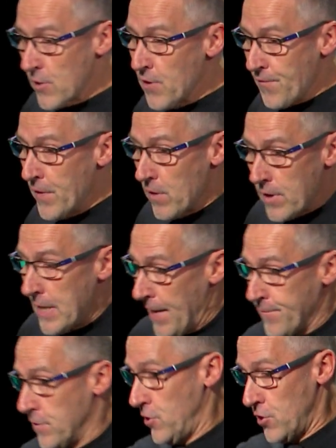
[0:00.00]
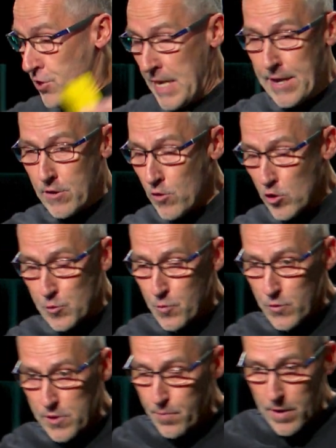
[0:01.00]
necessarily feeling like you have to just share the
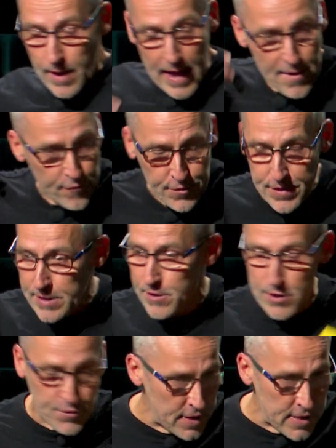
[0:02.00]
gospel with the per everything that you